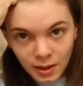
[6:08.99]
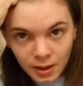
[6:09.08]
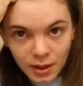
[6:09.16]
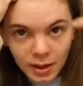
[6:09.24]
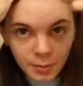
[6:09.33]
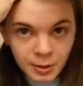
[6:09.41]

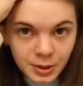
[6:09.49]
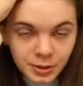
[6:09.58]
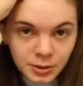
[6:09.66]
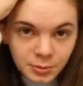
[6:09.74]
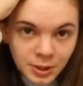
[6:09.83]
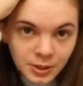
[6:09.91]
And then we just
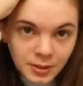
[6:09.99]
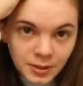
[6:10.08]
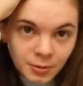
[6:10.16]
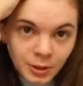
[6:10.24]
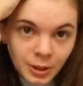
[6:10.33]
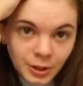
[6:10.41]
repeat this
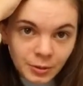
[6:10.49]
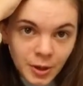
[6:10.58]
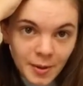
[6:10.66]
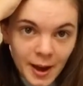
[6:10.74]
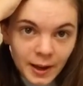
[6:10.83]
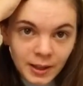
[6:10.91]
going all the way
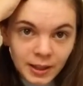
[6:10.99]
back.